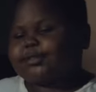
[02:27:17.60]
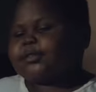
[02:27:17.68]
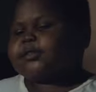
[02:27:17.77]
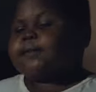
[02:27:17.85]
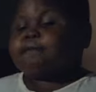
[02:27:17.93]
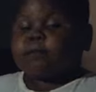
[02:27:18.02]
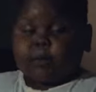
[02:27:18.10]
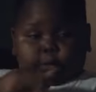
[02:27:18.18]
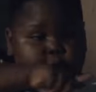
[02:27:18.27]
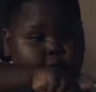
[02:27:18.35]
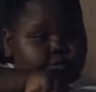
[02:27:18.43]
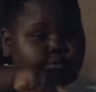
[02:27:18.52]
it,
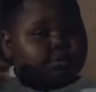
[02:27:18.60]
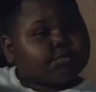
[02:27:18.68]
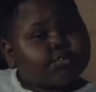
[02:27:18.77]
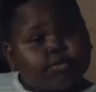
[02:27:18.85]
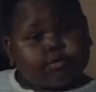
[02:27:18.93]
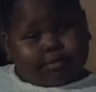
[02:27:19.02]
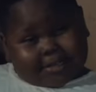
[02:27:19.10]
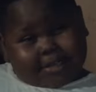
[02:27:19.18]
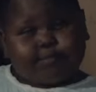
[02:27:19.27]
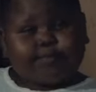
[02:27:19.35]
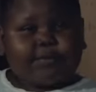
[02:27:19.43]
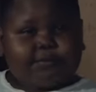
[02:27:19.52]
God will also
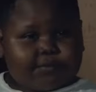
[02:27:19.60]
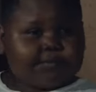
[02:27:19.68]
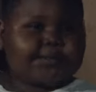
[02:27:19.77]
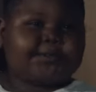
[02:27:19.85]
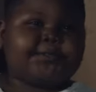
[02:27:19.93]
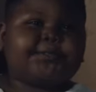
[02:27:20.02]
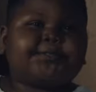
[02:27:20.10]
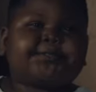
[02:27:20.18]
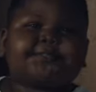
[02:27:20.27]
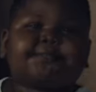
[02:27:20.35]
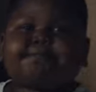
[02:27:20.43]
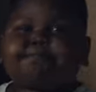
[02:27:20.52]
help you and forbid it.